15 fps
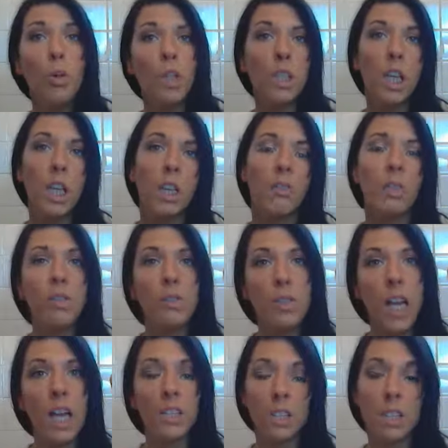they're getting rid of
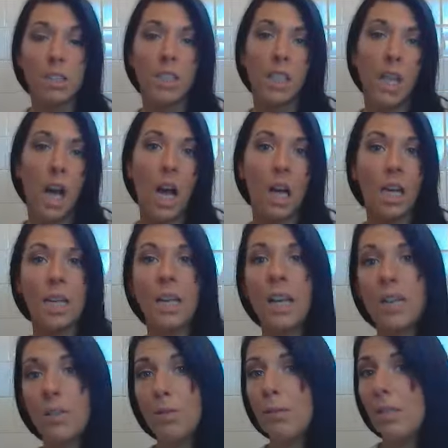last year's stock and
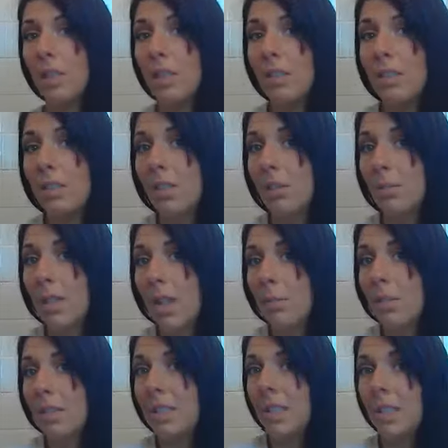I use it, so not a
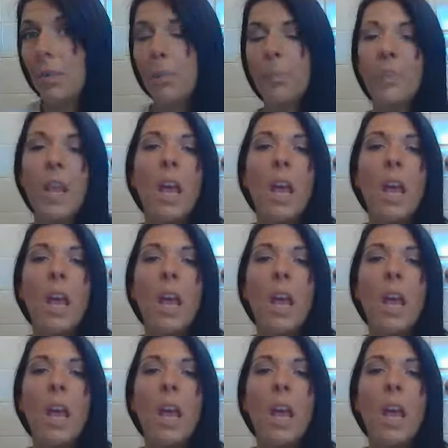big deal.